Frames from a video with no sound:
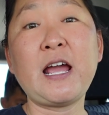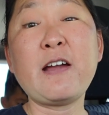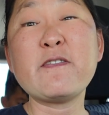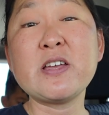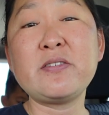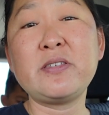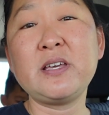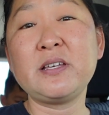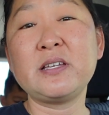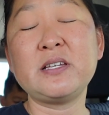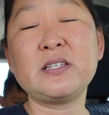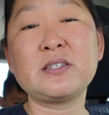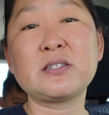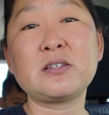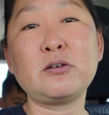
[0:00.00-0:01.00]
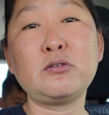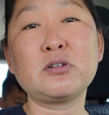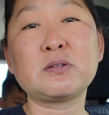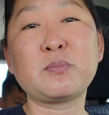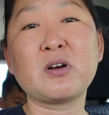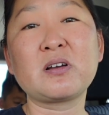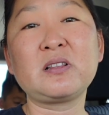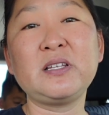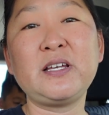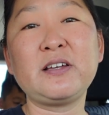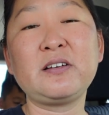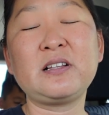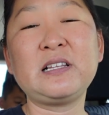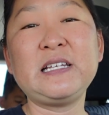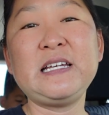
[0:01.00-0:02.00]
everything is so
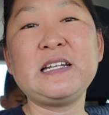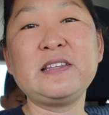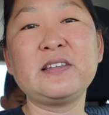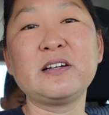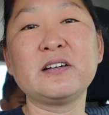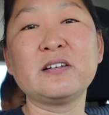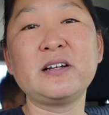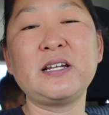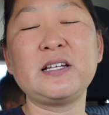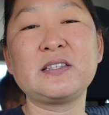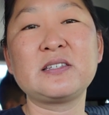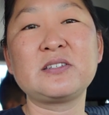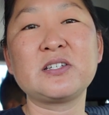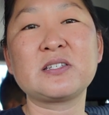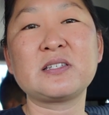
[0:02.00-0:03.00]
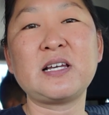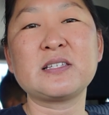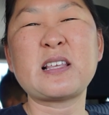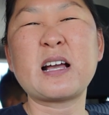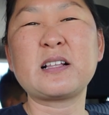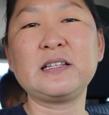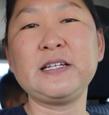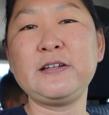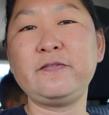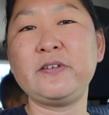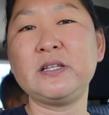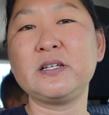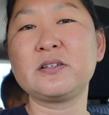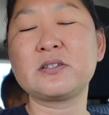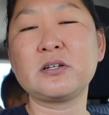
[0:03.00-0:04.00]
sparkling clean in there, and it just has that clean
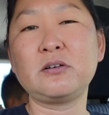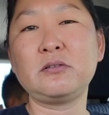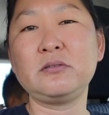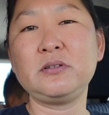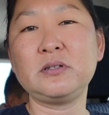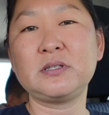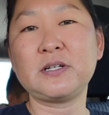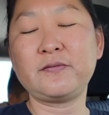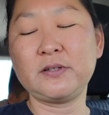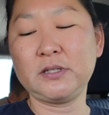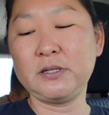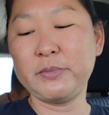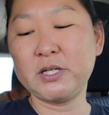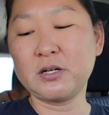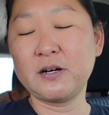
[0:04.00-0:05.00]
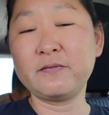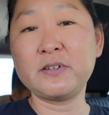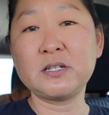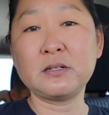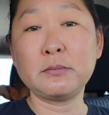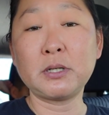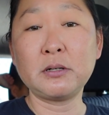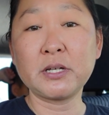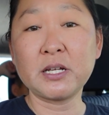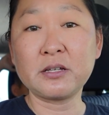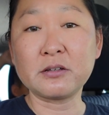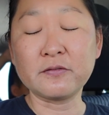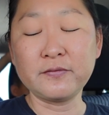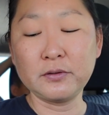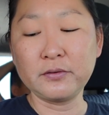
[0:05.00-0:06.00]
feeling. So you'll definitely be confident about getting
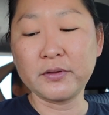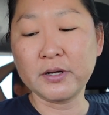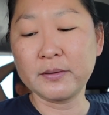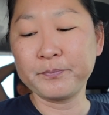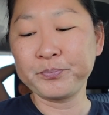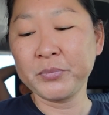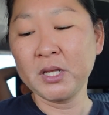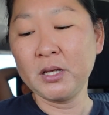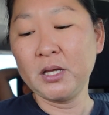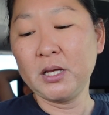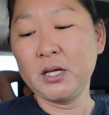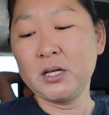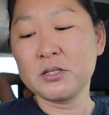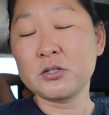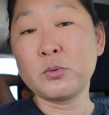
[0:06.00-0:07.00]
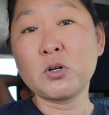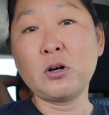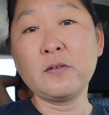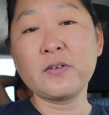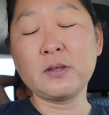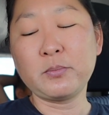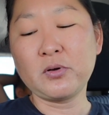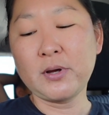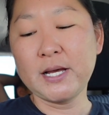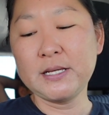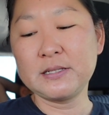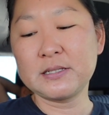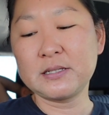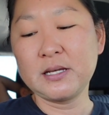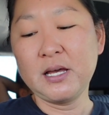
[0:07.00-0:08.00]
your food there. So we'll go over the
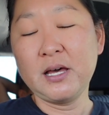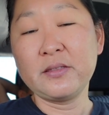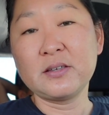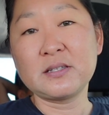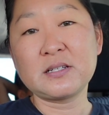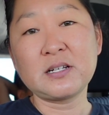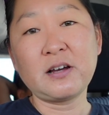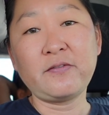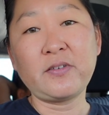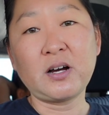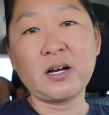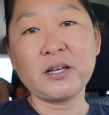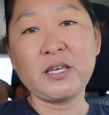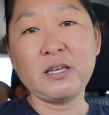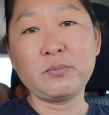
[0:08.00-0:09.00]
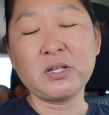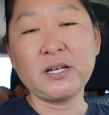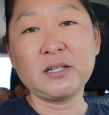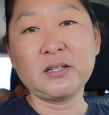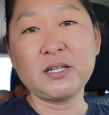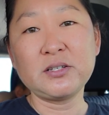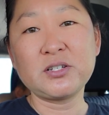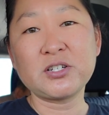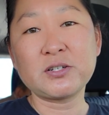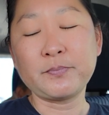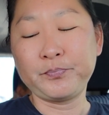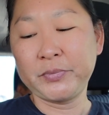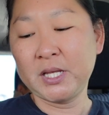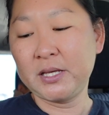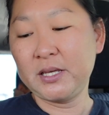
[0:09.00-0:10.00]
price. The stuffed ahi plate lunch
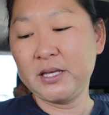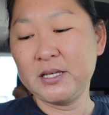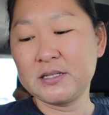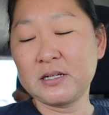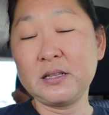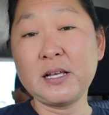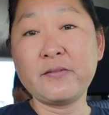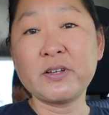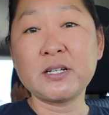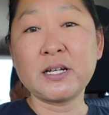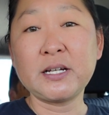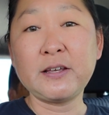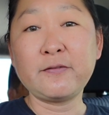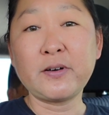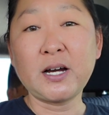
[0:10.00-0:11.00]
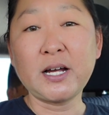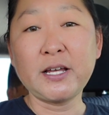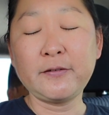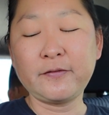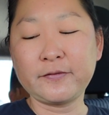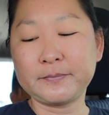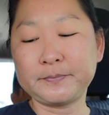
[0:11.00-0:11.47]
is $11.95,